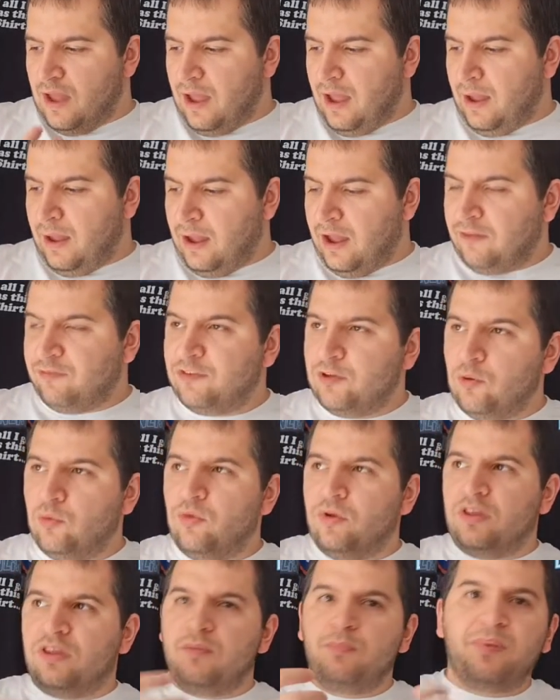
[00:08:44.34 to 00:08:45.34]
I feel
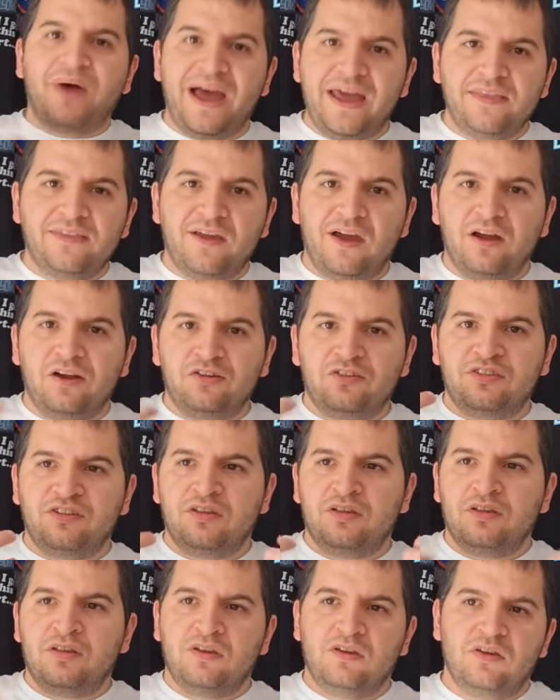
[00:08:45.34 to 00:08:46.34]
you buy darts
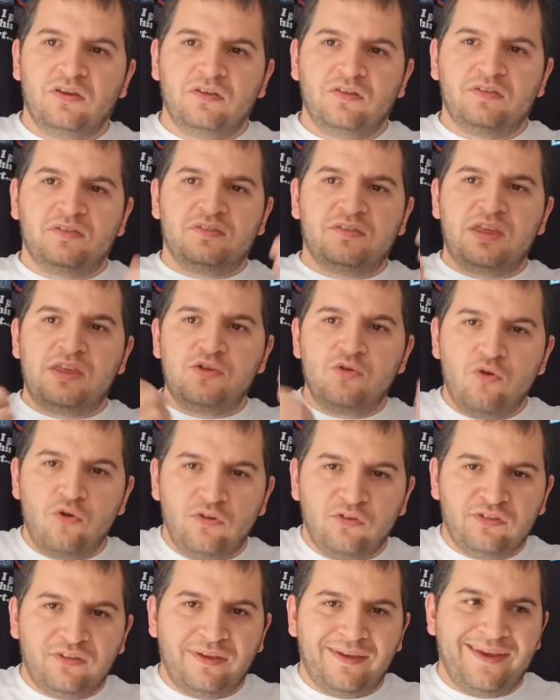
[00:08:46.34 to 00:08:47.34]
to
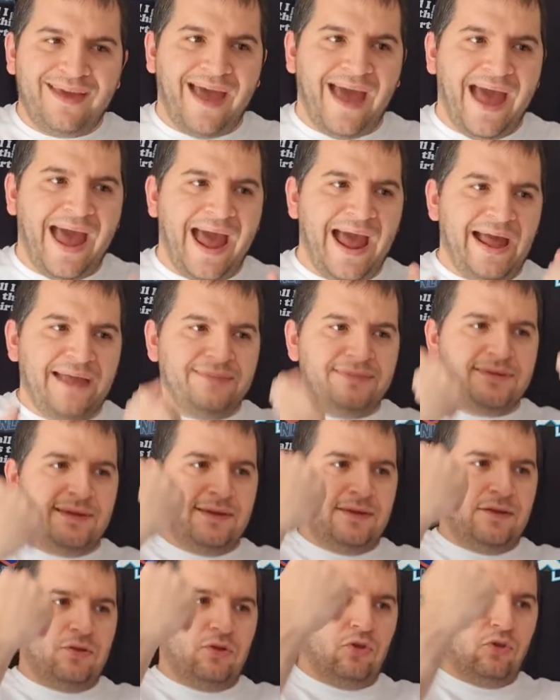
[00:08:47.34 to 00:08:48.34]
use and
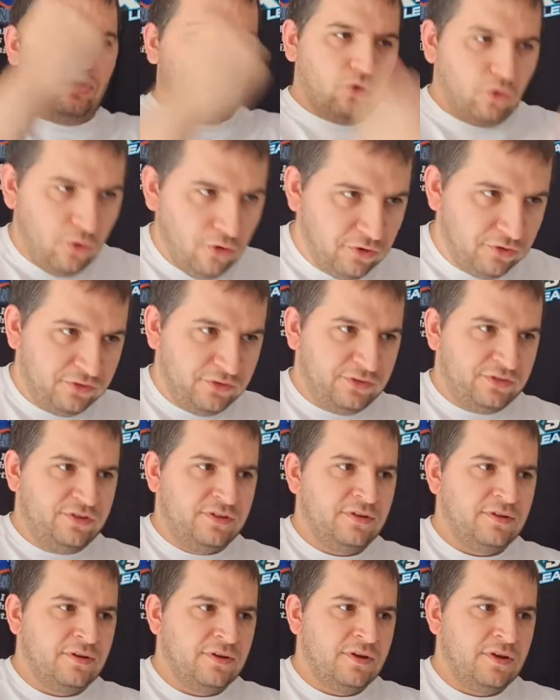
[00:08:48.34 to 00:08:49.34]
lose.
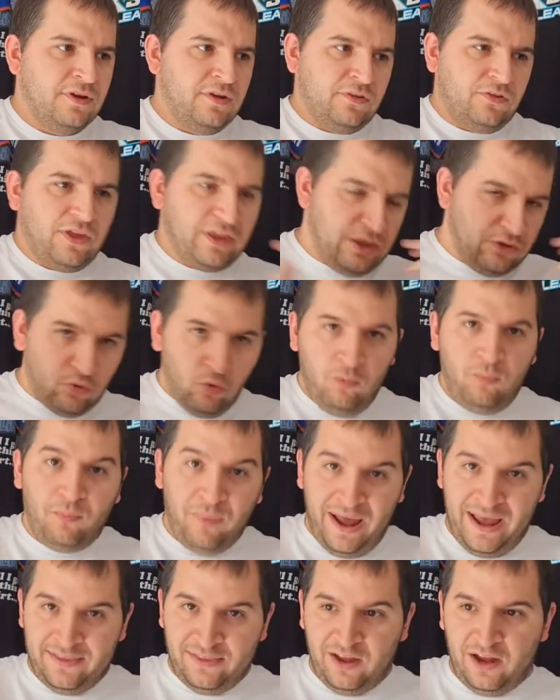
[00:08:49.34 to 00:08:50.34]
Like, you don't
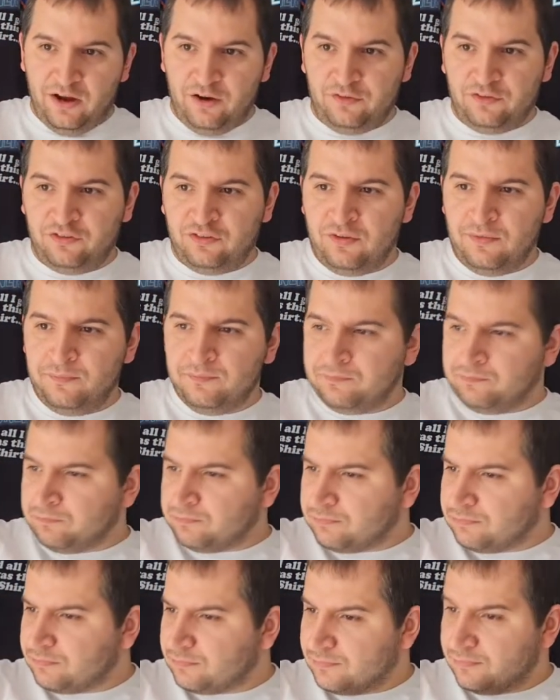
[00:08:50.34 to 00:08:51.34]
buy darts
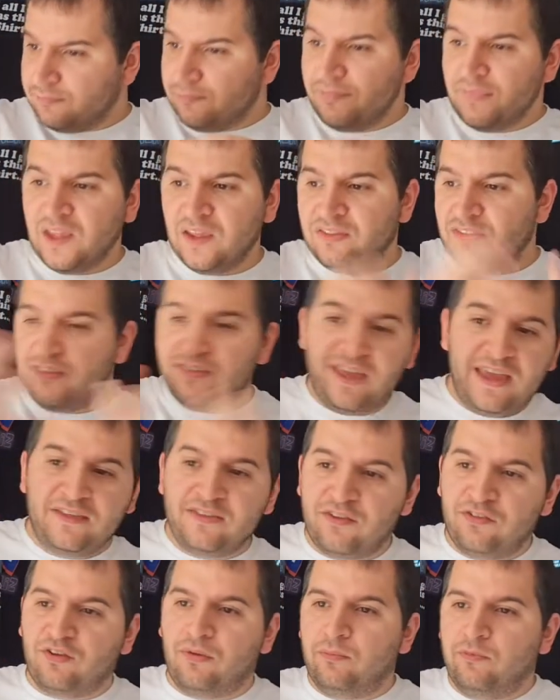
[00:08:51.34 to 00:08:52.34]
to take
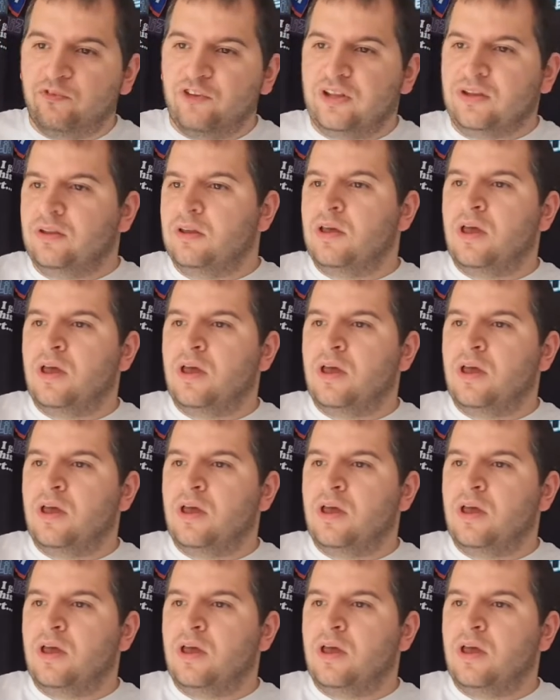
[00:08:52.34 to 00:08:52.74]
to something.